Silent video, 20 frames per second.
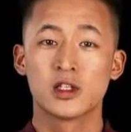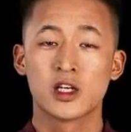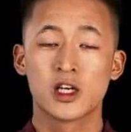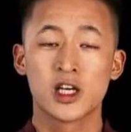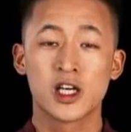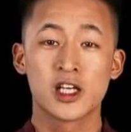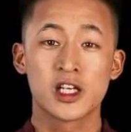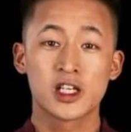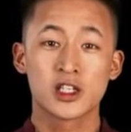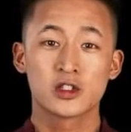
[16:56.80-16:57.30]

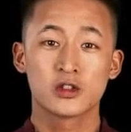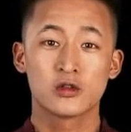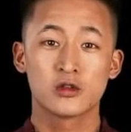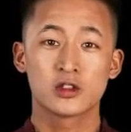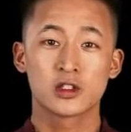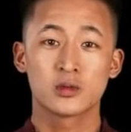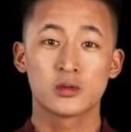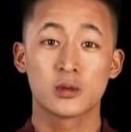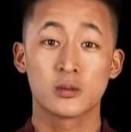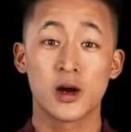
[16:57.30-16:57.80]

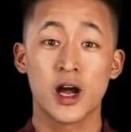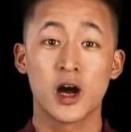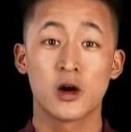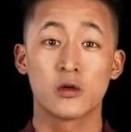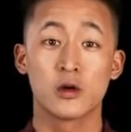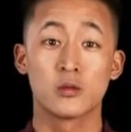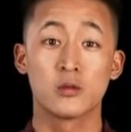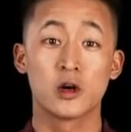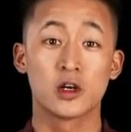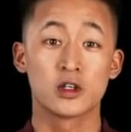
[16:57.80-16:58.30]
Inexhaustible Power,
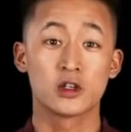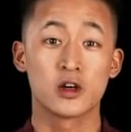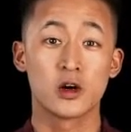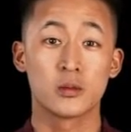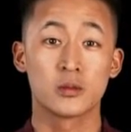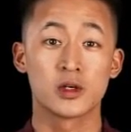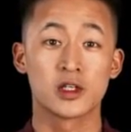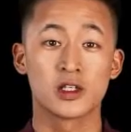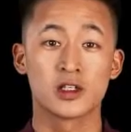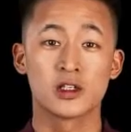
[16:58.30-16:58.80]
1
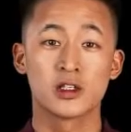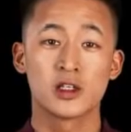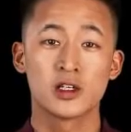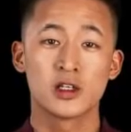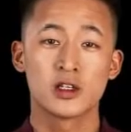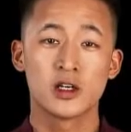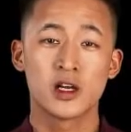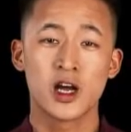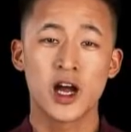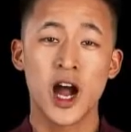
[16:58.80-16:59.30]
copy.
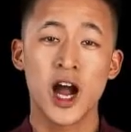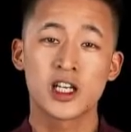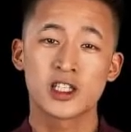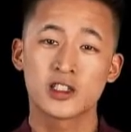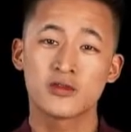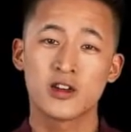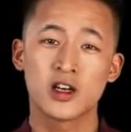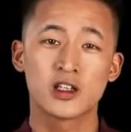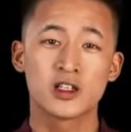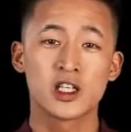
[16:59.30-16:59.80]

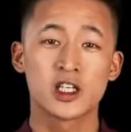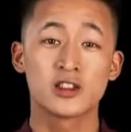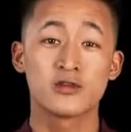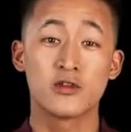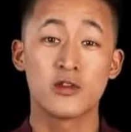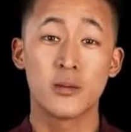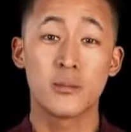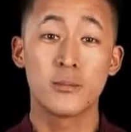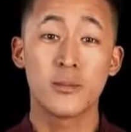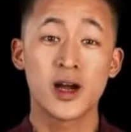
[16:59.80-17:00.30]
Activate this for
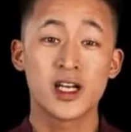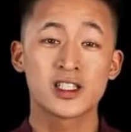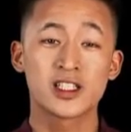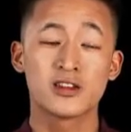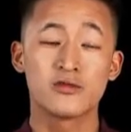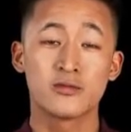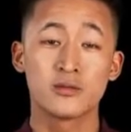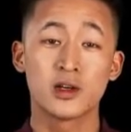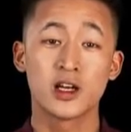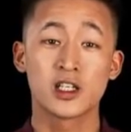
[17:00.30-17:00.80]
a
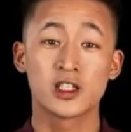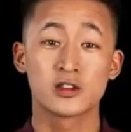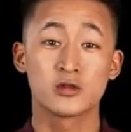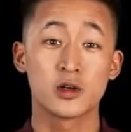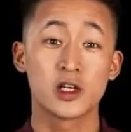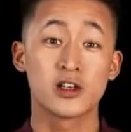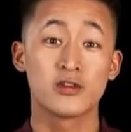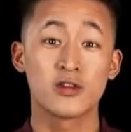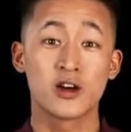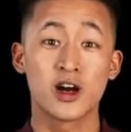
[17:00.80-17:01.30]
massive plus
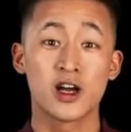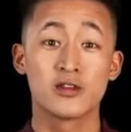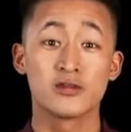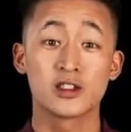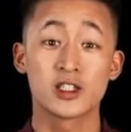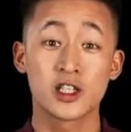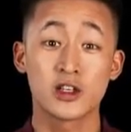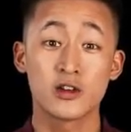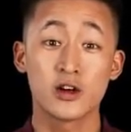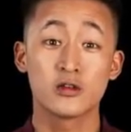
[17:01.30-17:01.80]
25,
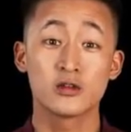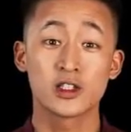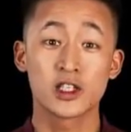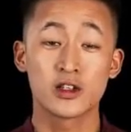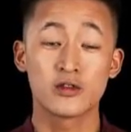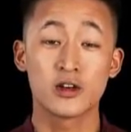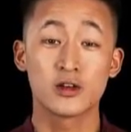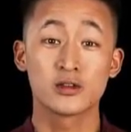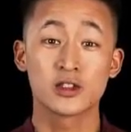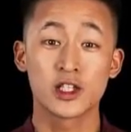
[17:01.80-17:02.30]

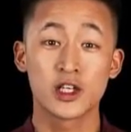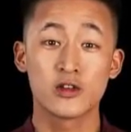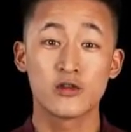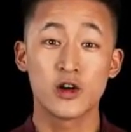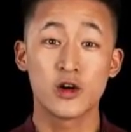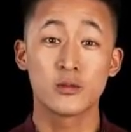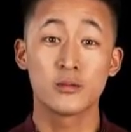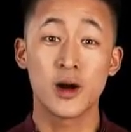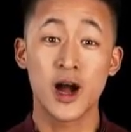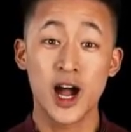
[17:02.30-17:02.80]

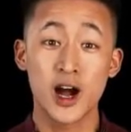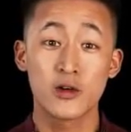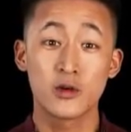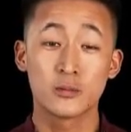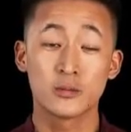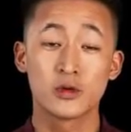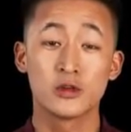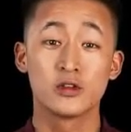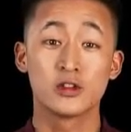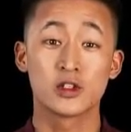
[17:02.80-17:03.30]
000 power
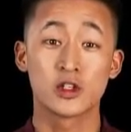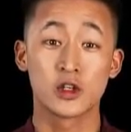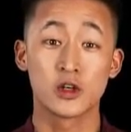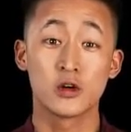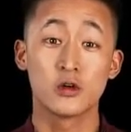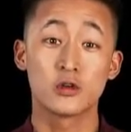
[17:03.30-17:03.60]
boost to your